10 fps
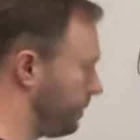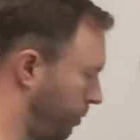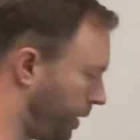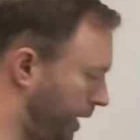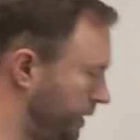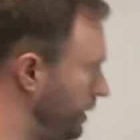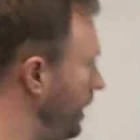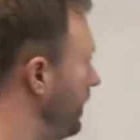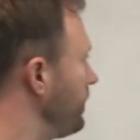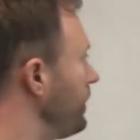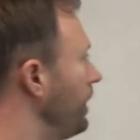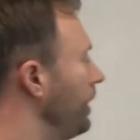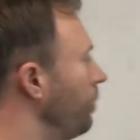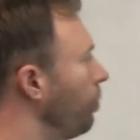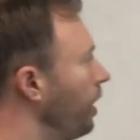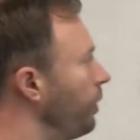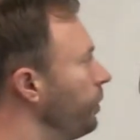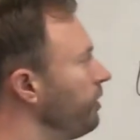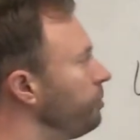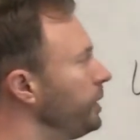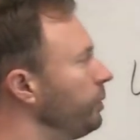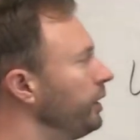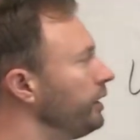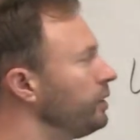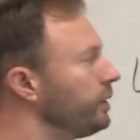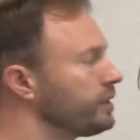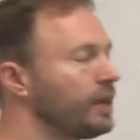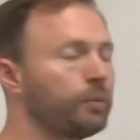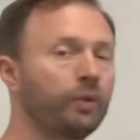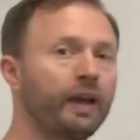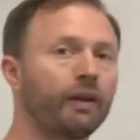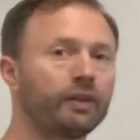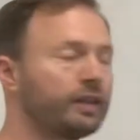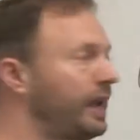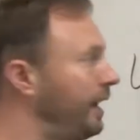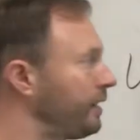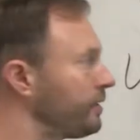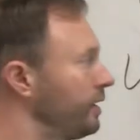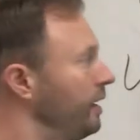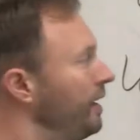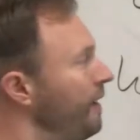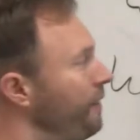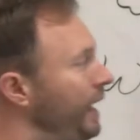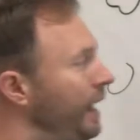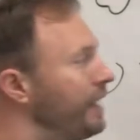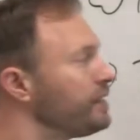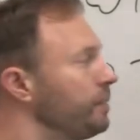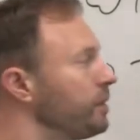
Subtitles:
price that Juan would have been willing to accept without the tax, that adds up to